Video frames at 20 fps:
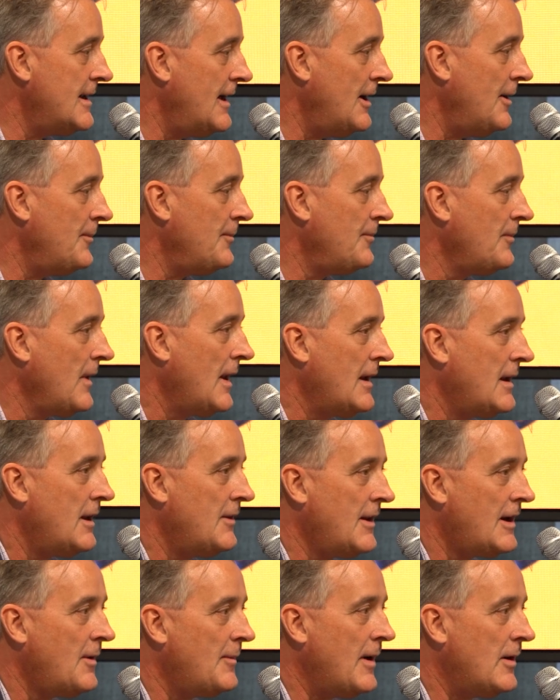you
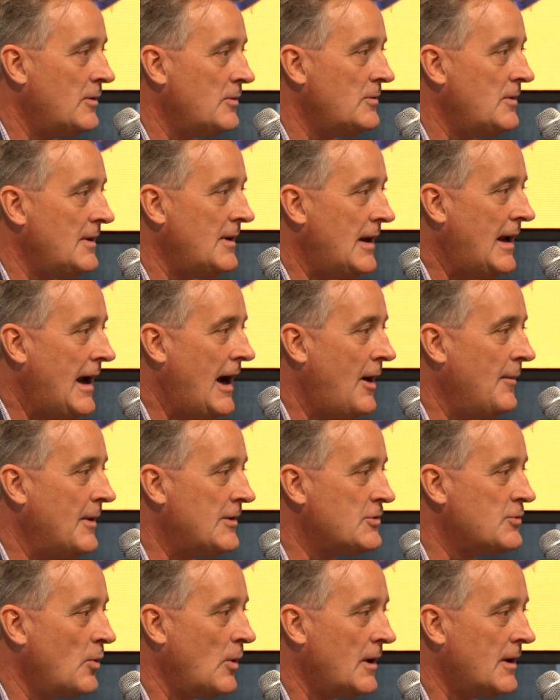think about how
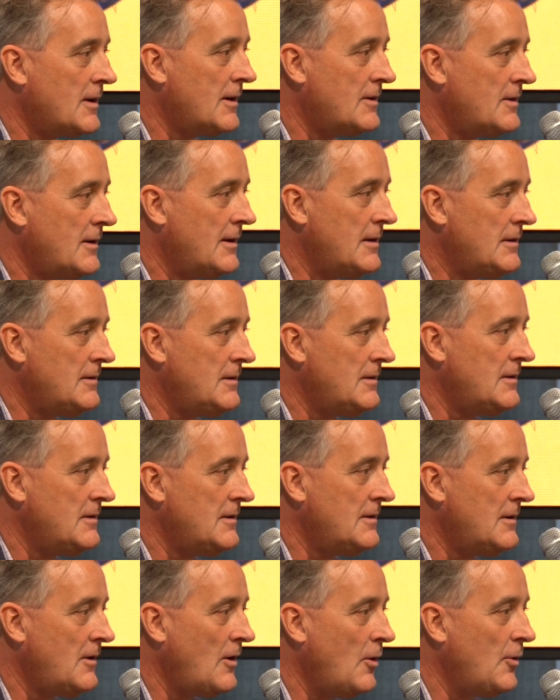much work
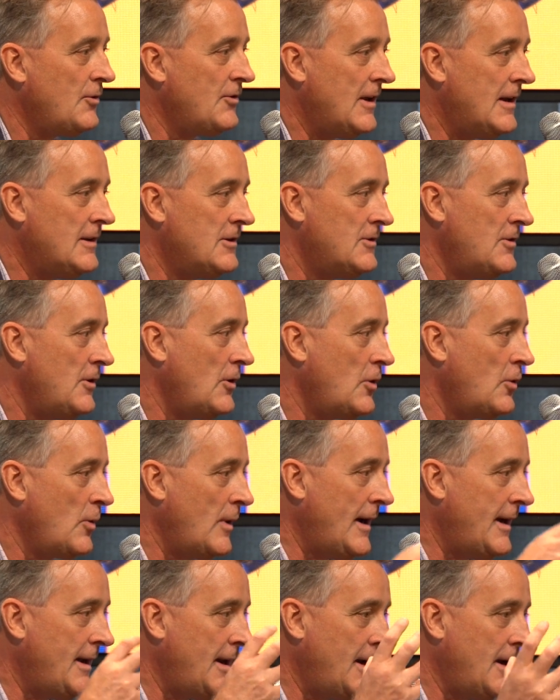goes into
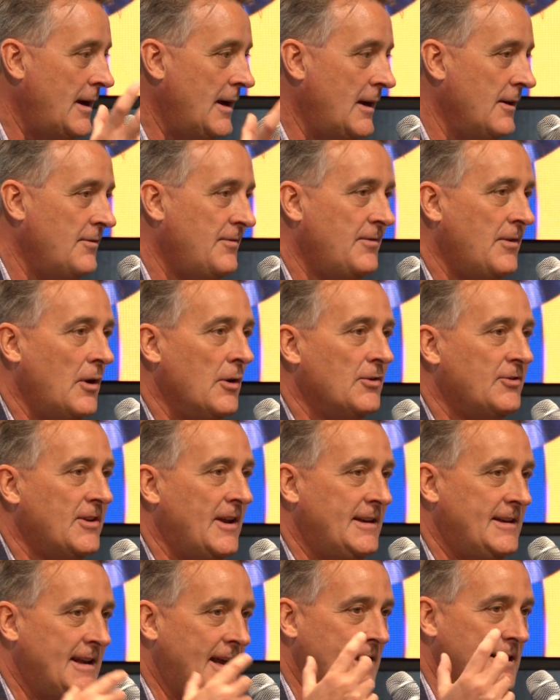creating a false
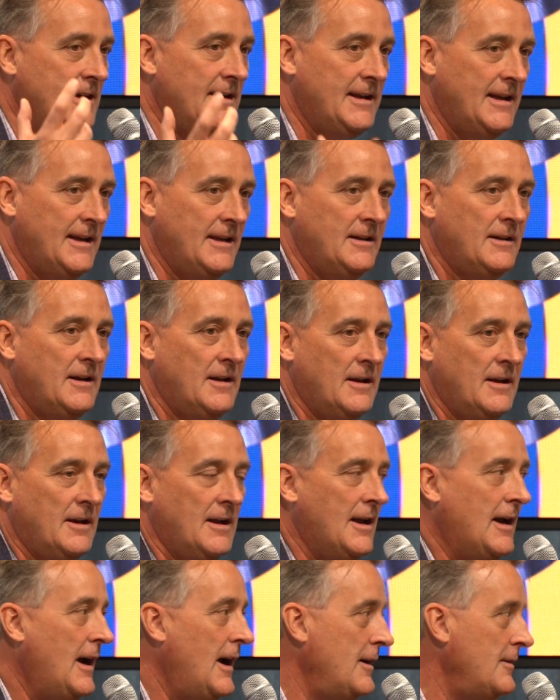identity,
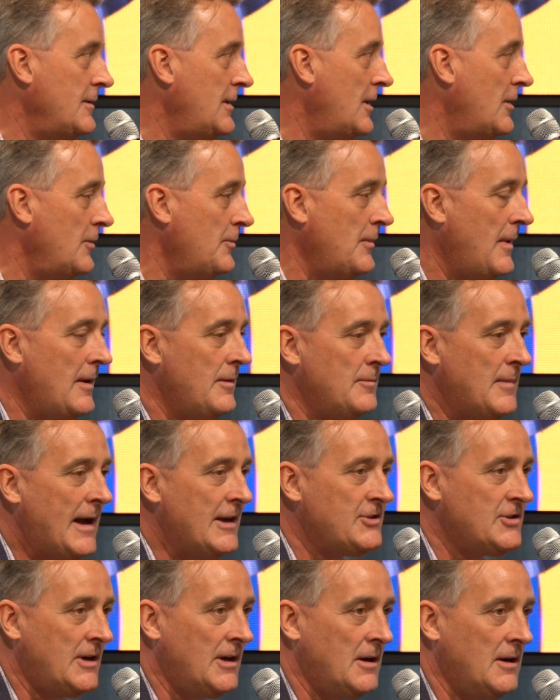
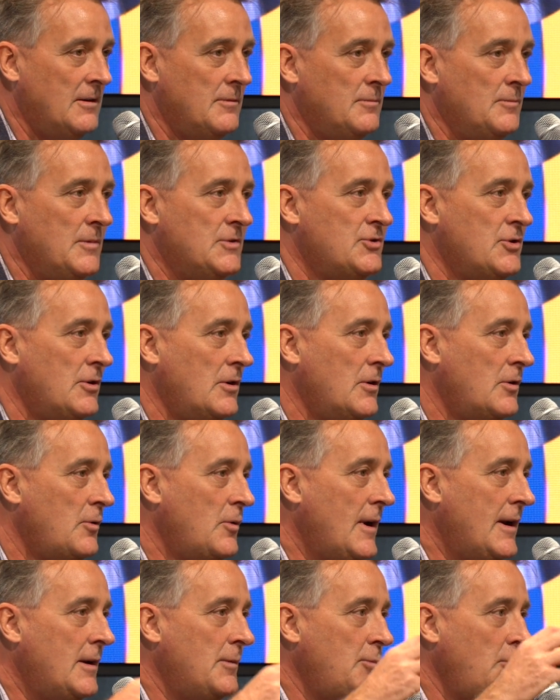matching a mature
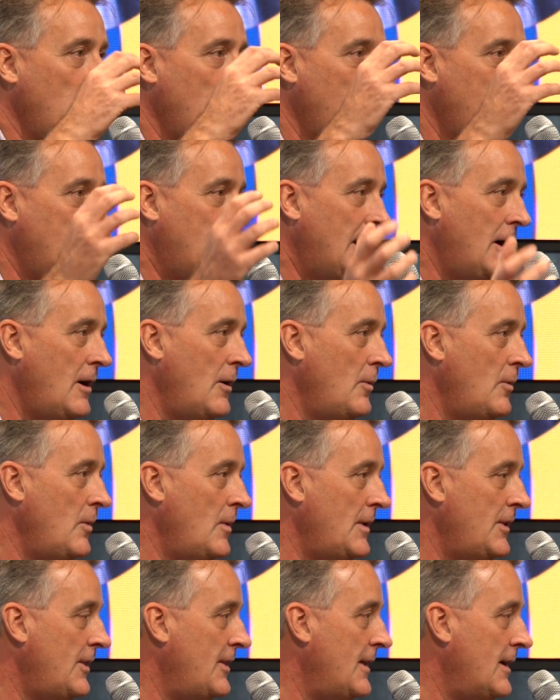credit profile
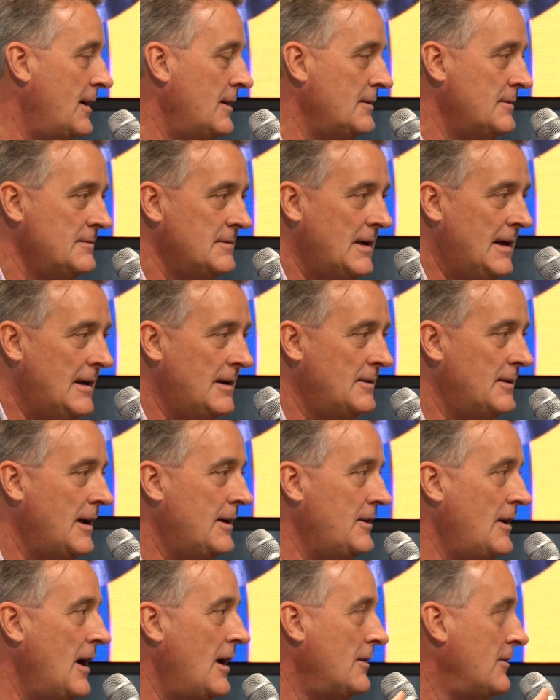with
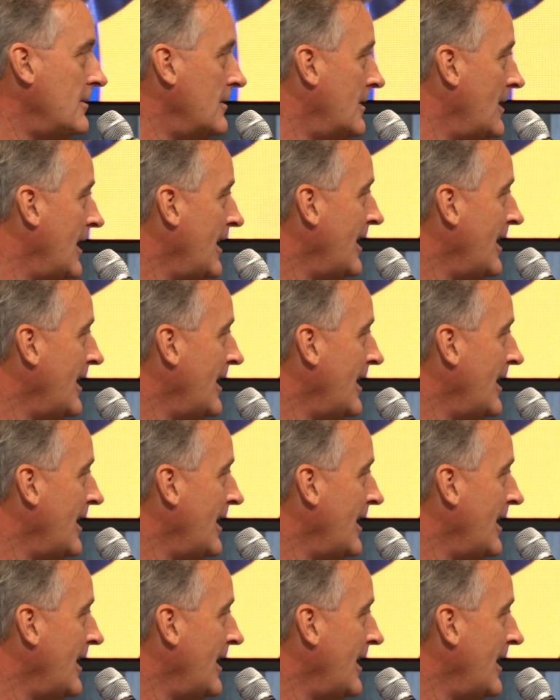a young